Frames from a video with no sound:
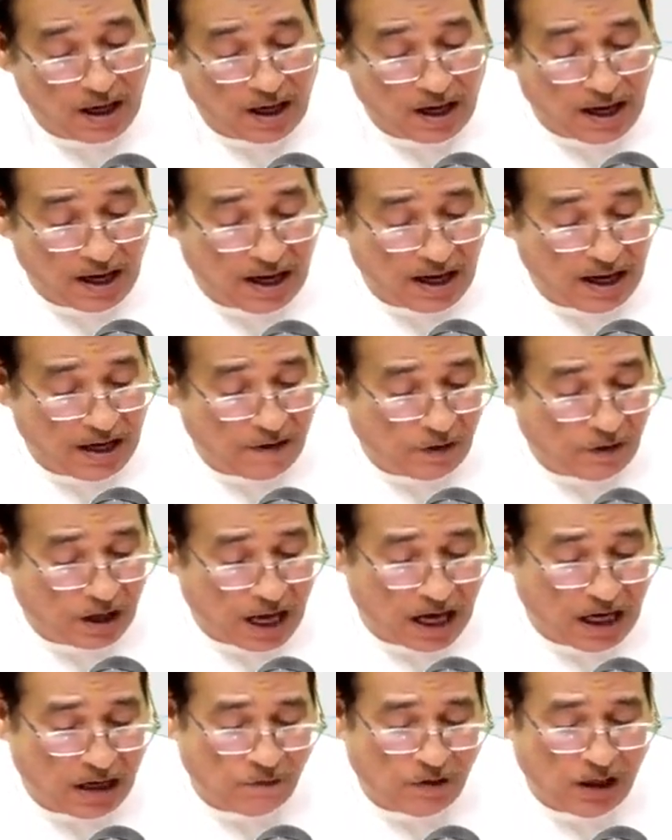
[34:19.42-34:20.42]
and
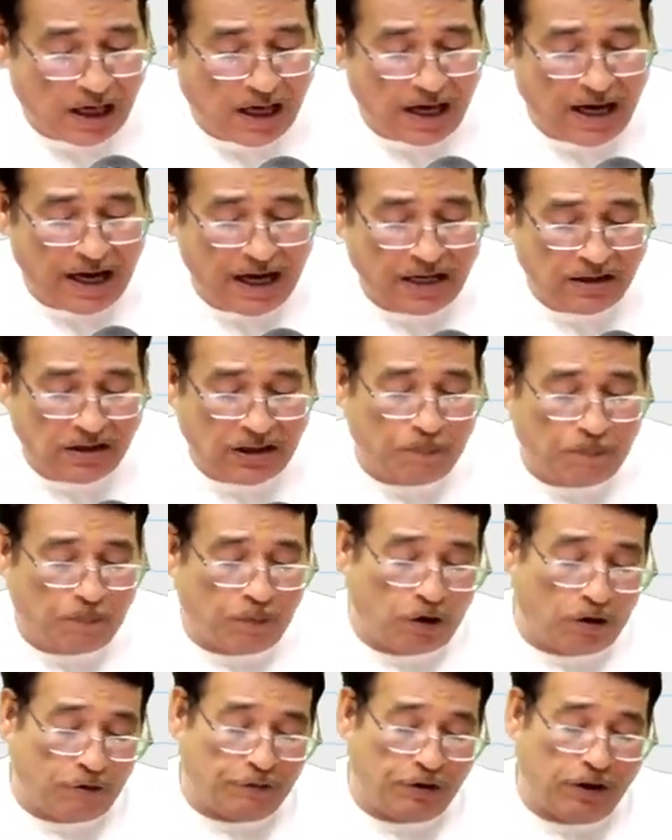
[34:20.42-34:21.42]
I will add the
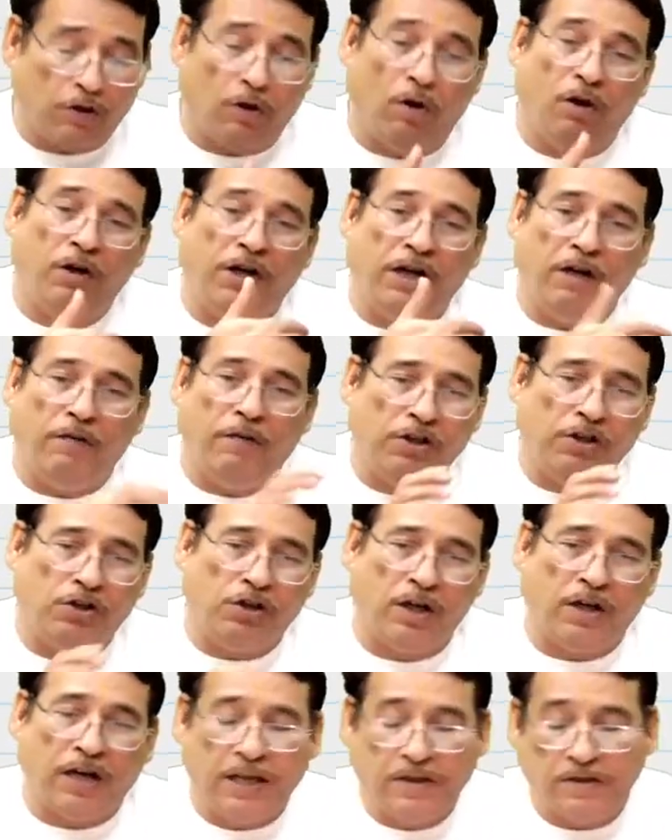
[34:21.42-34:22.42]
profit on
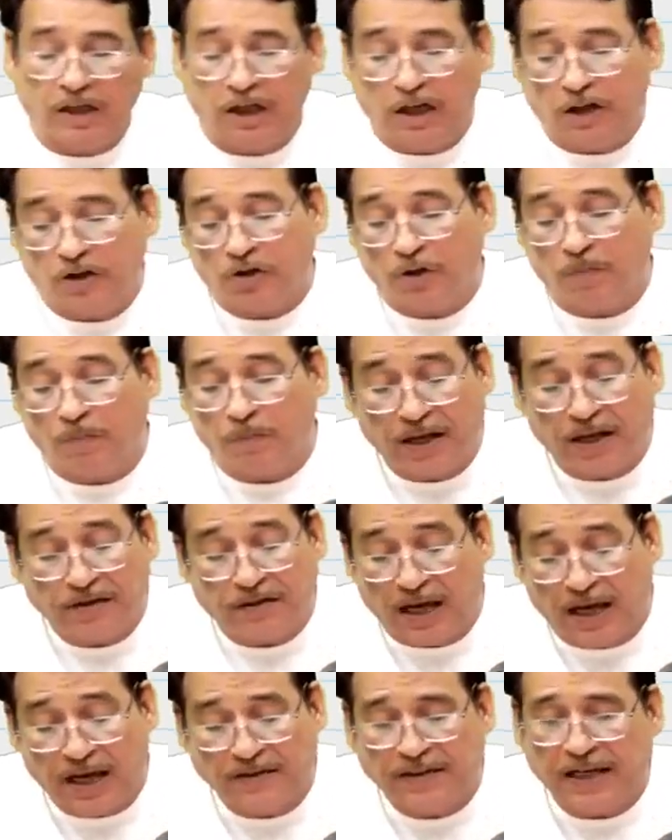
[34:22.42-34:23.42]
debenture cancellation.
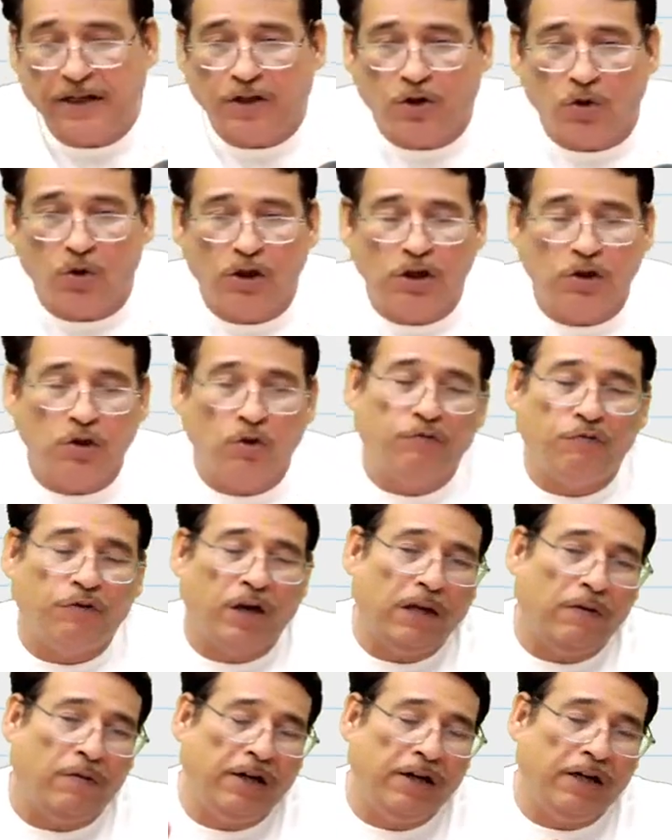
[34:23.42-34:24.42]
As I told you,
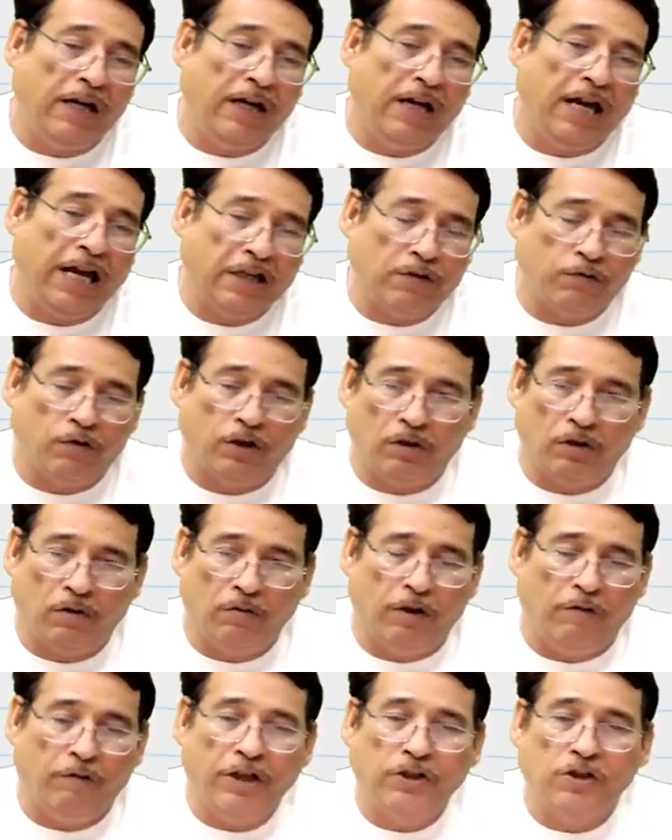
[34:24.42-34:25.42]
500 lakhs worth of
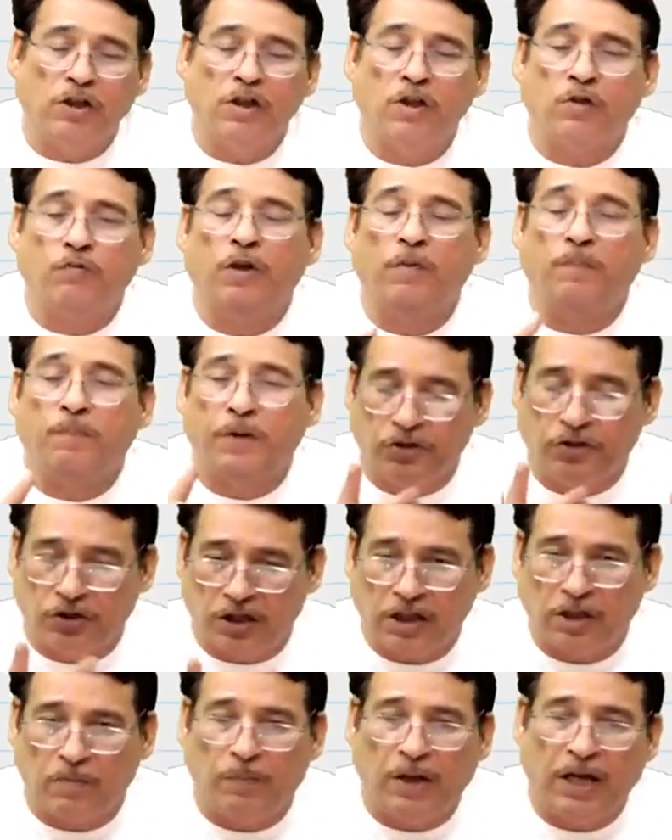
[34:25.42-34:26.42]
debentures were
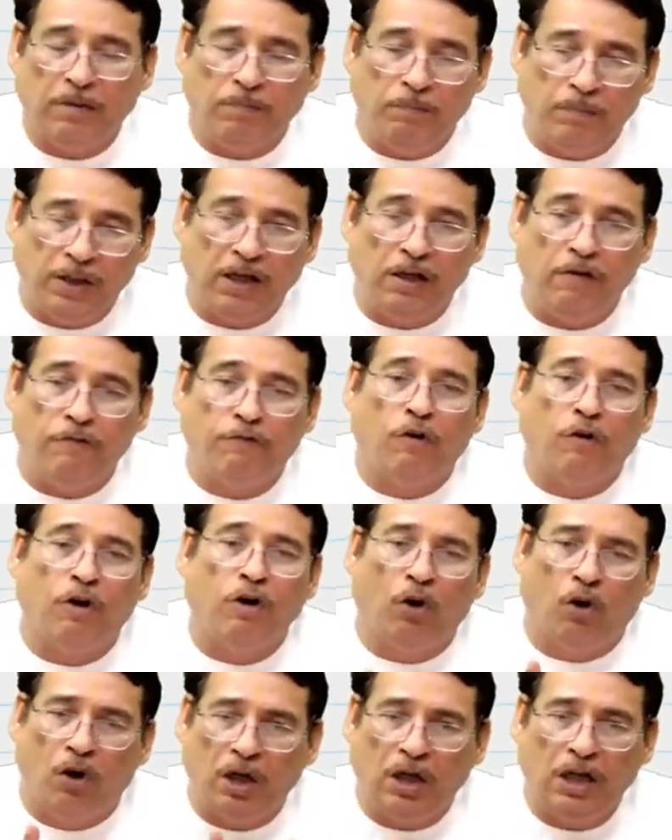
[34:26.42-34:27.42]
purchased by me
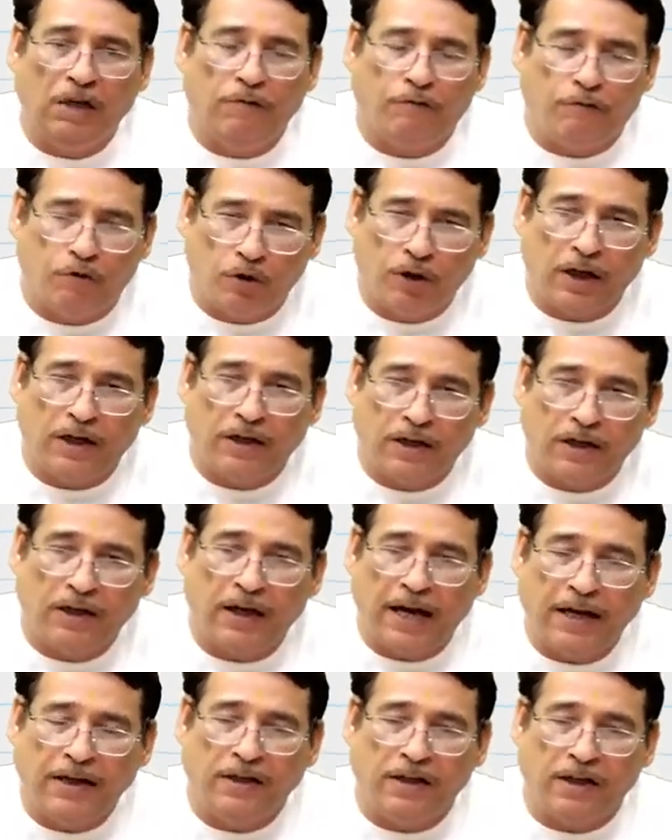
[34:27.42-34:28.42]
for only
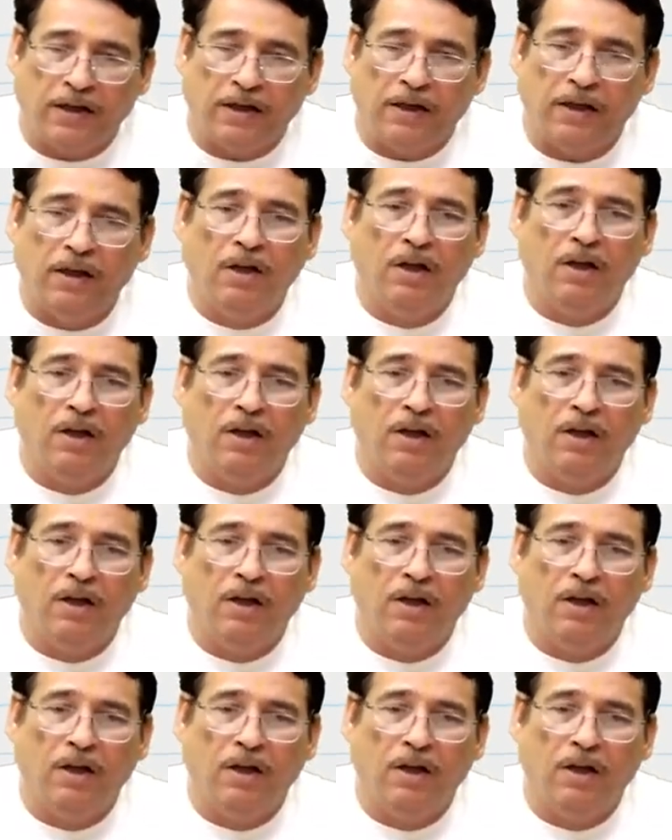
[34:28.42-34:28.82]
490.